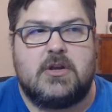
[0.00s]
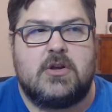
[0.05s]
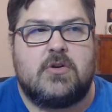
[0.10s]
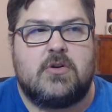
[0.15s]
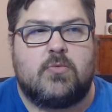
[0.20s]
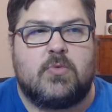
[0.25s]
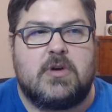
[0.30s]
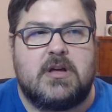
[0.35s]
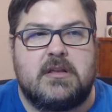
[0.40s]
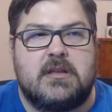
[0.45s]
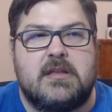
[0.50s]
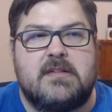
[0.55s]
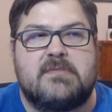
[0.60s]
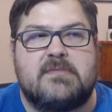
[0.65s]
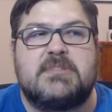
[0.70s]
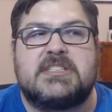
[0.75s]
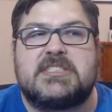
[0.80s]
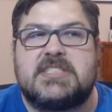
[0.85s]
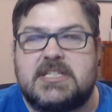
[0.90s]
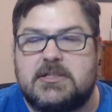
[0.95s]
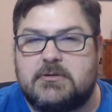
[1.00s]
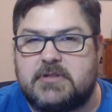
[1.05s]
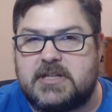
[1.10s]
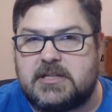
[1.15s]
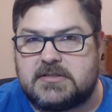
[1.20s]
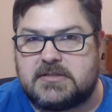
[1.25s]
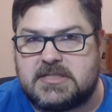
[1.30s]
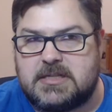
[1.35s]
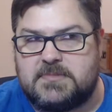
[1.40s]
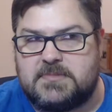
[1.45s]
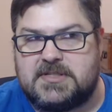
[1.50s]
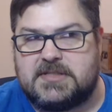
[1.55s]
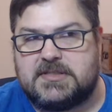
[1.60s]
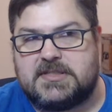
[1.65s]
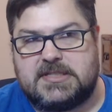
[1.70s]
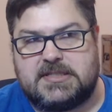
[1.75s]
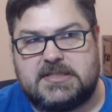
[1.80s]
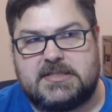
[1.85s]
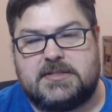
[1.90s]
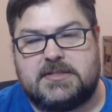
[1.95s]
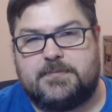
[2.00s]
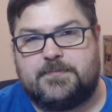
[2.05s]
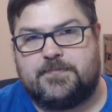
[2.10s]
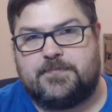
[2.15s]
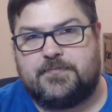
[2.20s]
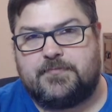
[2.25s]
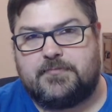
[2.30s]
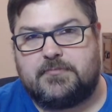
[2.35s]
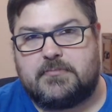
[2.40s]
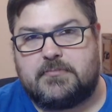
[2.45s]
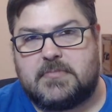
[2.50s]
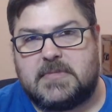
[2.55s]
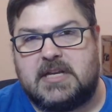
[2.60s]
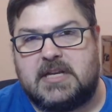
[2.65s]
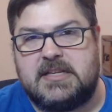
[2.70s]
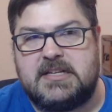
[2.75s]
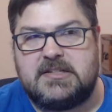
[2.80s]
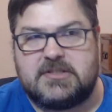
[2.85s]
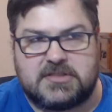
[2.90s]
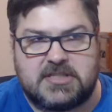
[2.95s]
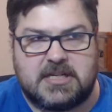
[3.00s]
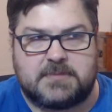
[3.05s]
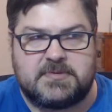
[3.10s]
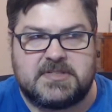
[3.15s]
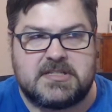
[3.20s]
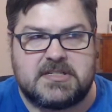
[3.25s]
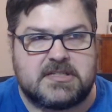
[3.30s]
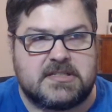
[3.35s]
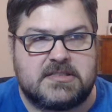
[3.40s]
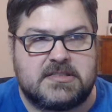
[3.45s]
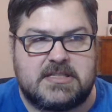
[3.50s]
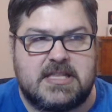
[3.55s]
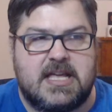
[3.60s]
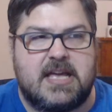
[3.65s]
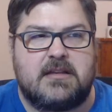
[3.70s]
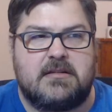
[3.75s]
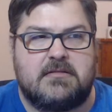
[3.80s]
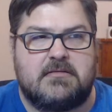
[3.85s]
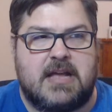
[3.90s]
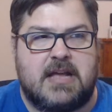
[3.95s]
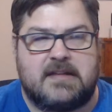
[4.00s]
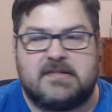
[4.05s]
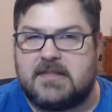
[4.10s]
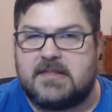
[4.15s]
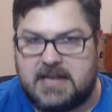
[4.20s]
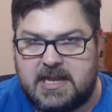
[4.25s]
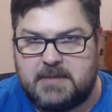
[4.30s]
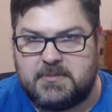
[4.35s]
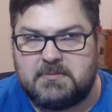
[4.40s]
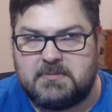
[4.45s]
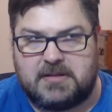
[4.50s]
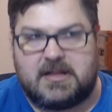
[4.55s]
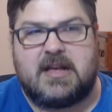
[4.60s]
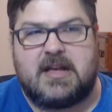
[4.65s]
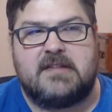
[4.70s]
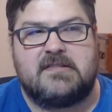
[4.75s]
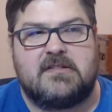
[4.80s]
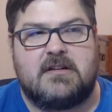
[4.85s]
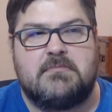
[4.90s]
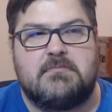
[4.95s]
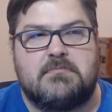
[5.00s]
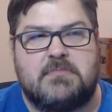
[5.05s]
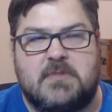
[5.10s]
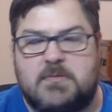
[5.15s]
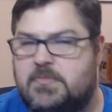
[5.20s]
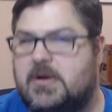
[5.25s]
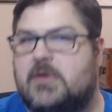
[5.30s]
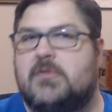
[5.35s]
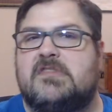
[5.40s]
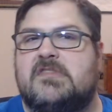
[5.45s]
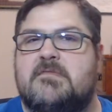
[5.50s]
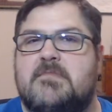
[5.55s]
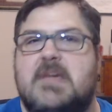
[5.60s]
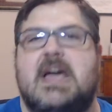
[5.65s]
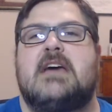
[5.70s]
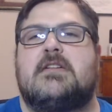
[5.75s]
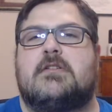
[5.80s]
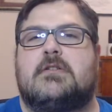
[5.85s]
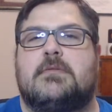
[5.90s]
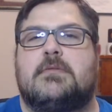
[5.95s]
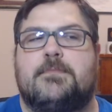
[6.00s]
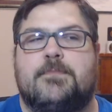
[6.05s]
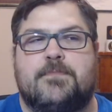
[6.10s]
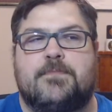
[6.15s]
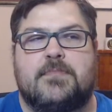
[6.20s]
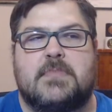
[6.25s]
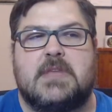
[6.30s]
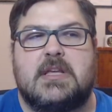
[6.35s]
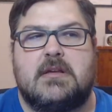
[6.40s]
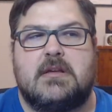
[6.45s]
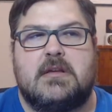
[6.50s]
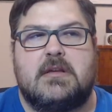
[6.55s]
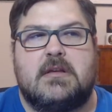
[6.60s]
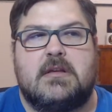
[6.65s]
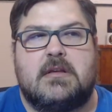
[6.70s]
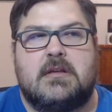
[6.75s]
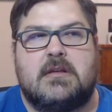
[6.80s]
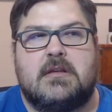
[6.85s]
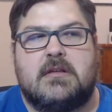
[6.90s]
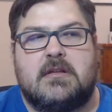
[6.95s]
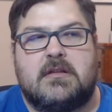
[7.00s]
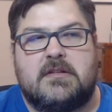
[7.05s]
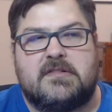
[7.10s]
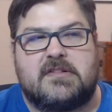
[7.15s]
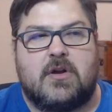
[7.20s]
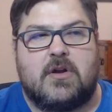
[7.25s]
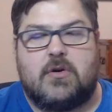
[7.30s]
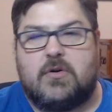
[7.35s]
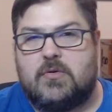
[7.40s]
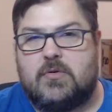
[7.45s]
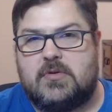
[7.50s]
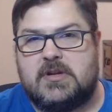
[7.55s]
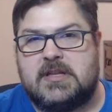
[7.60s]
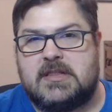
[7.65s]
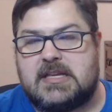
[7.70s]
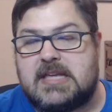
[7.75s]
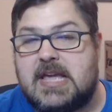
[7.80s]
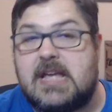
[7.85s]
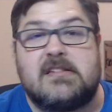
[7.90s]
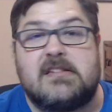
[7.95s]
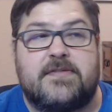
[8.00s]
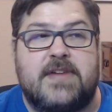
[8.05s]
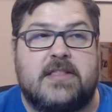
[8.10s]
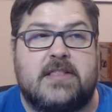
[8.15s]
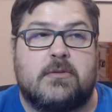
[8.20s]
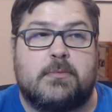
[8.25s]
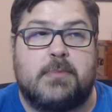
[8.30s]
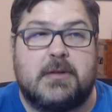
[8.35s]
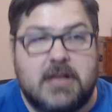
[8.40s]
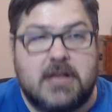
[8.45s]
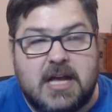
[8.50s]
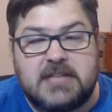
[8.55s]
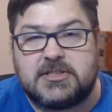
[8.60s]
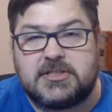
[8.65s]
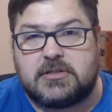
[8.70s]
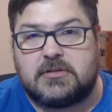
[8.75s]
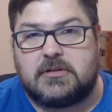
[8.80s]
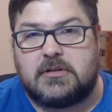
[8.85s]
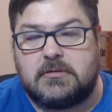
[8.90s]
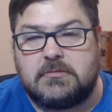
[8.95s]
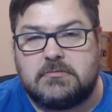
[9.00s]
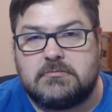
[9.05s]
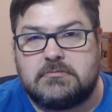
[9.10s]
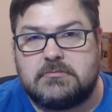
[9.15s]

One is material substances, and these are substances that, as the name implies, are composed of matter. So in the case of anthropological